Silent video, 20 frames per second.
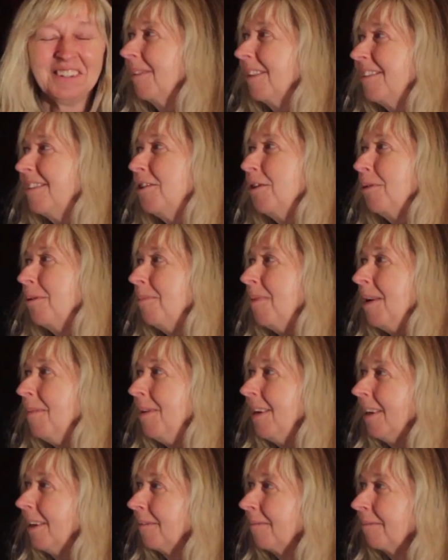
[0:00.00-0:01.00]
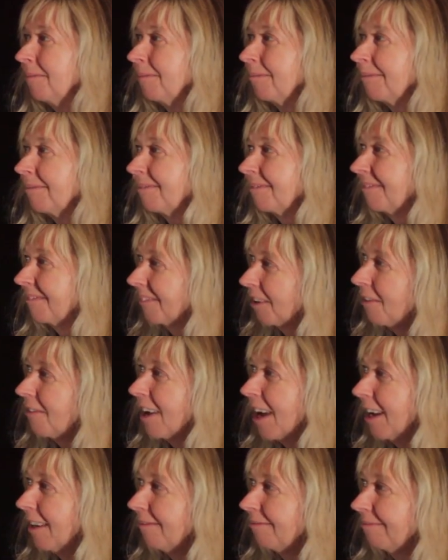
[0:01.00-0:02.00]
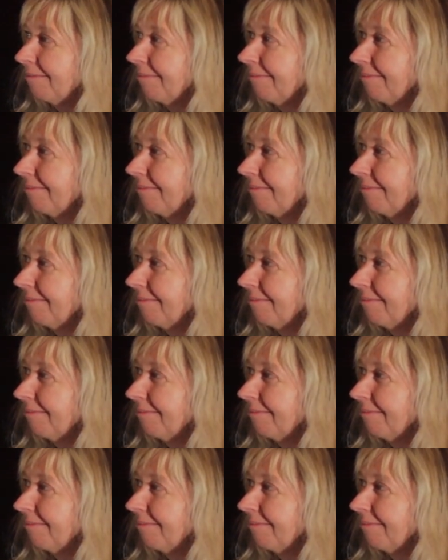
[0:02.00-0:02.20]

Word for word: let's do it, baby. All right. All right.